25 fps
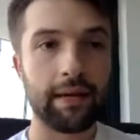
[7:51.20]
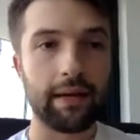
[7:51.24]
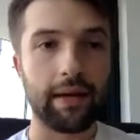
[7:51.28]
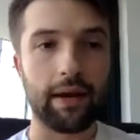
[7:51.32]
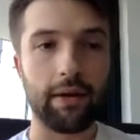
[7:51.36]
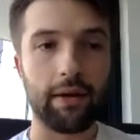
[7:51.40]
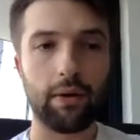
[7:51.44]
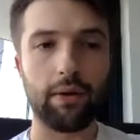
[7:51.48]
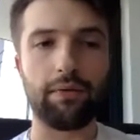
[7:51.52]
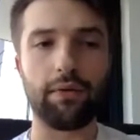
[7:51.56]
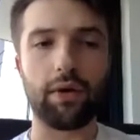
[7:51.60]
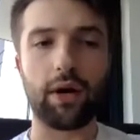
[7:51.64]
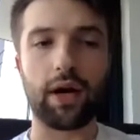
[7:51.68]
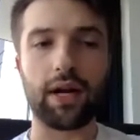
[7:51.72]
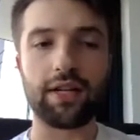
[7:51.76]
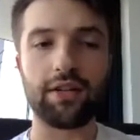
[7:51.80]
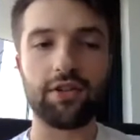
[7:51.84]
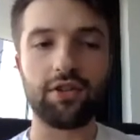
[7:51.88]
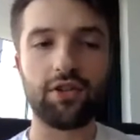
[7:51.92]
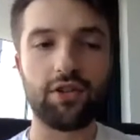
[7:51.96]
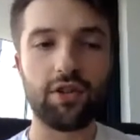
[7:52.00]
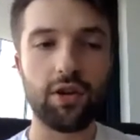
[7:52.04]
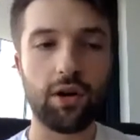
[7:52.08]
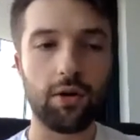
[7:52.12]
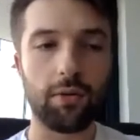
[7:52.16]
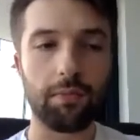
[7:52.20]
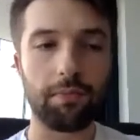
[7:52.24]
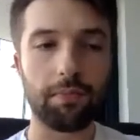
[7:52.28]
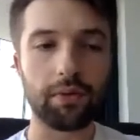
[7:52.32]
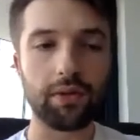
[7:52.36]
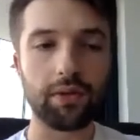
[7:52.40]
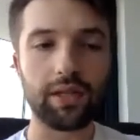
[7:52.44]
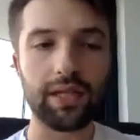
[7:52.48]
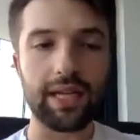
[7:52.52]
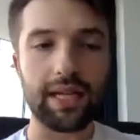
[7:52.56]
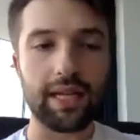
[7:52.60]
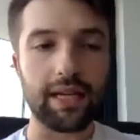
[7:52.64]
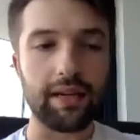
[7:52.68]
However, I don't
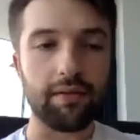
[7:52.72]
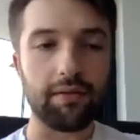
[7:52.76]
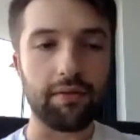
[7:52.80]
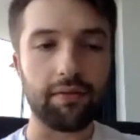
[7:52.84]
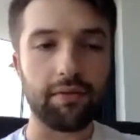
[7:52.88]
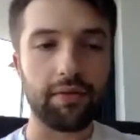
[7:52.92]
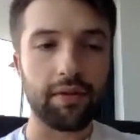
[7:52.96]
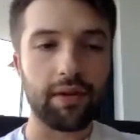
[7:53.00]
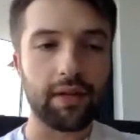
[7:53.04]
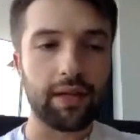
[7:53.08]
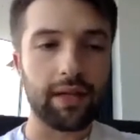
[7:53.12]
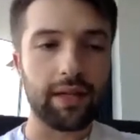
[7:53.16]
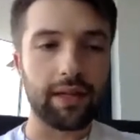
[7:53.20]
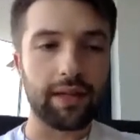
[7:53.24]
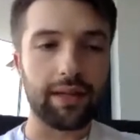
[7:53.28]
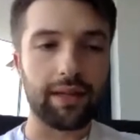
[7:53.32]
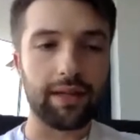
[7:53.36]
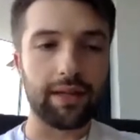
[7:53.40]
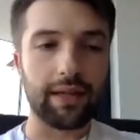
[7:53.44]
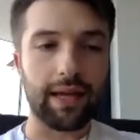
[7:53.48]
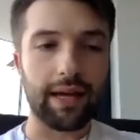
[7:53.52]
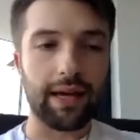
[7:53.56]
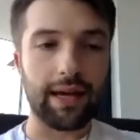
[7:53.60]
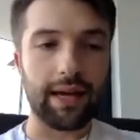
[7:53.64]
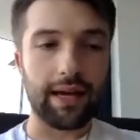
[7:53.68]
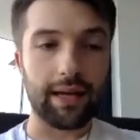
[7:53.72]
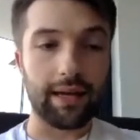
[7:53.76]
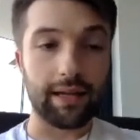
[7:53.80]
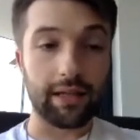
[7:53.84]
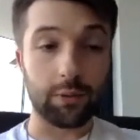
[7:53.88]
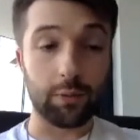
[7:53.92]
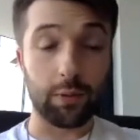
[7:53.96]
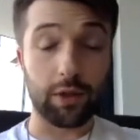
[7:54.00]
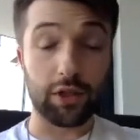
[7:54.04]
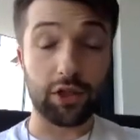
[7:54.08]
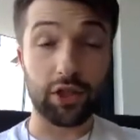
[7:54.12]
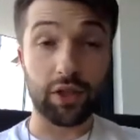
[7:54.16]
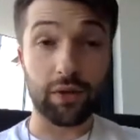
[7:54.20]
believe that,
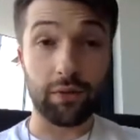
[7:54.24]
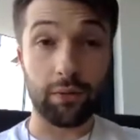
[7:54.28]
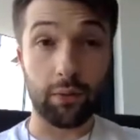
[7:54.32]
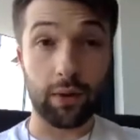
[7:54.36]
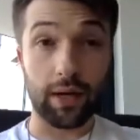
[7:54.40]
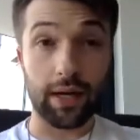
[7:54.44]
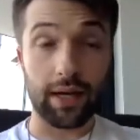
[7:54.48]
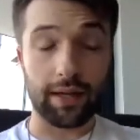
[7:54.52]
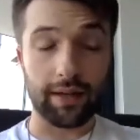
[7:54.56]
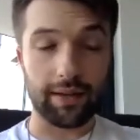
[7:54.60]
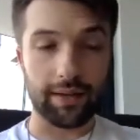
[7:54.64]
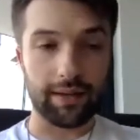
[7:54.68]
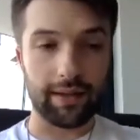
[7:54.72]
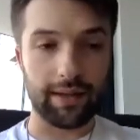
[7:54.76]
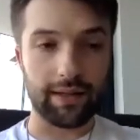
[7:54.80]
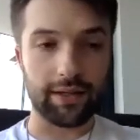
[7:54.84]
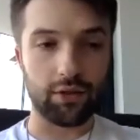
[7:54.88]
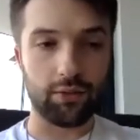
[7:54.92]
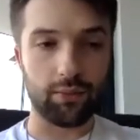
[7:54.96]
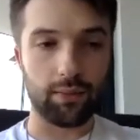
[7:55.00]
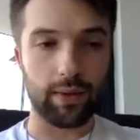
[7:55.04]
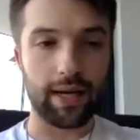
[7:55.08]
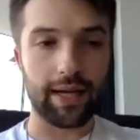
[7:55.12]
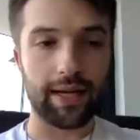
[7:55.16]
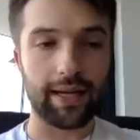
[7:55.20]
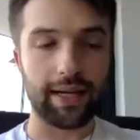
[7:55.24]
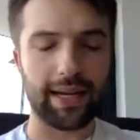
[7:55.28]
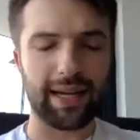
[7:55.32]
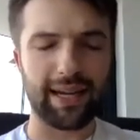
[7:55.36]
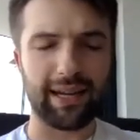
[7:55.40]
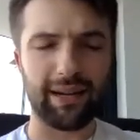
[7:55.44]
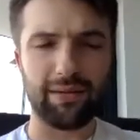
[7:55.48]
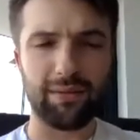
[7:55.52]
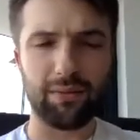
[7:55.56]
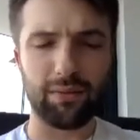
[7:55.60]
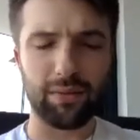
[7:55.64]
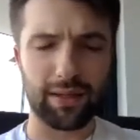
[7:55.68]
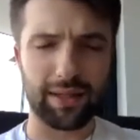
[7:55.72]
especially if we're at this
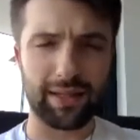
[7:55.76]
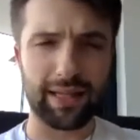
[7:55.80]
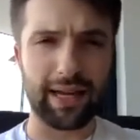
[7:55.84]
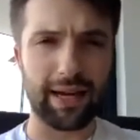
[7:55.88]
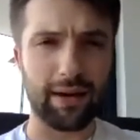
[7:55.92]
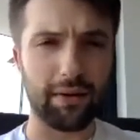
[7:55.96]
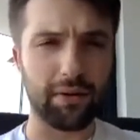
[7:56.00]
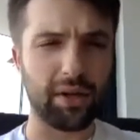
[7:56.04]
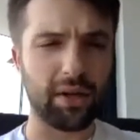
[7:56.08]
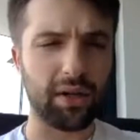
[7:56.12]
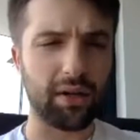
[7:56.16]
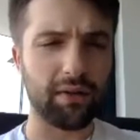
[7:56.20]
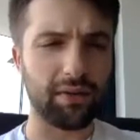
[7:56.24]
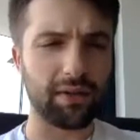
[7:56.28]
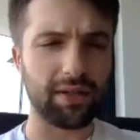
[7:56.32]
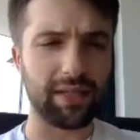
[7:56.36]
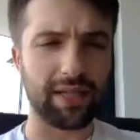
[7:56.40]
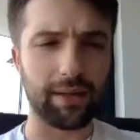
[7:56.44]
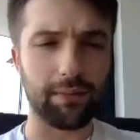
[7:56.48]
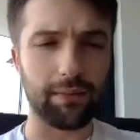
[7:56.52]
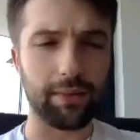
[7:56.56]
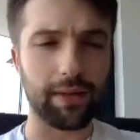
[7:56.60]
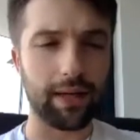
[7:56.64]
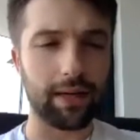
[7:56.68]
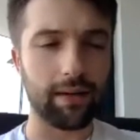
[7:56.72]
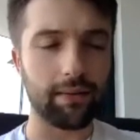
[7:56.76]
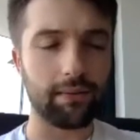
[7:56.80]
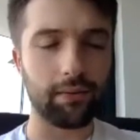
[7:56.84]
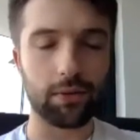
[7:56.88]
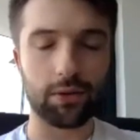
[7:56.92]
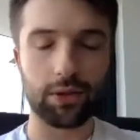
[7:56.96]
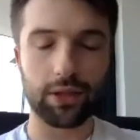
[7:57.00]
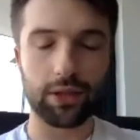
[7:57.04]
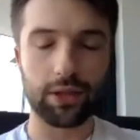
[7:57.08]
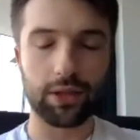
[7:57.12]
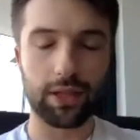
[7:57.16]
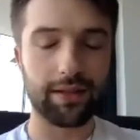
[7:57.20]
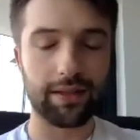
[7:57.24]
ranking with how good of a team we have,
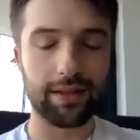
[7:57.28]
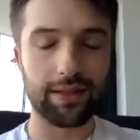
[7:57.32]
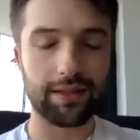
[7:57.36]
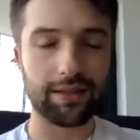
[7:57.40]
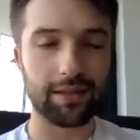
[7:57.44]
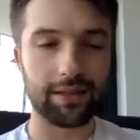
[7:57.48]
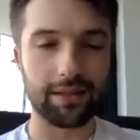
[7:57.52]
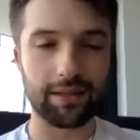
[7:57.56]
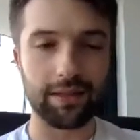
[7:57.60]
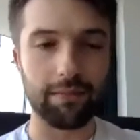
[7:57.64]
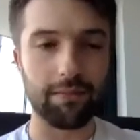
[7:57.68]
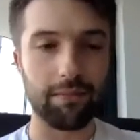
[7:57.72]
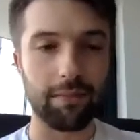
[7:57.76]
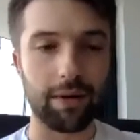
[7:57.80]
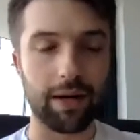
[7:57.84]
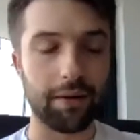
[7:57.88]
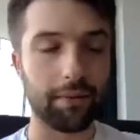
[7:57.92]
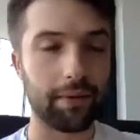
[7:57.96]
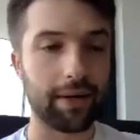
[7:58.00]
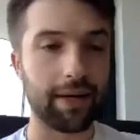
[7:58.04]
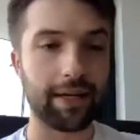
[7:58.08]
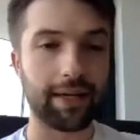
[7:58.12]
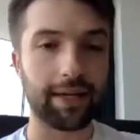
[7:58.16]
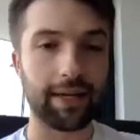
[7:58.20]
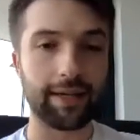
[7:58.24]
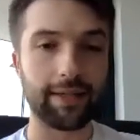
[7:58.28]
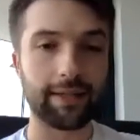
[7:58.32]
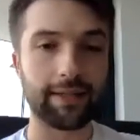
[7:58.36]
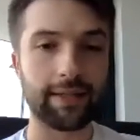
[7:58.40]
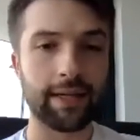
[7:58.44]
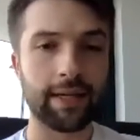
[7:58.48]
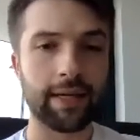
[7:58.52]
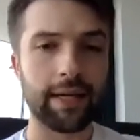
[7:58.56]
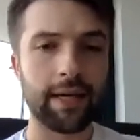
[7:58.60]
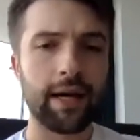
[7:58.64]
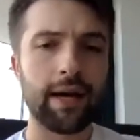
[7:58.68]
which again, this isn't my rankings.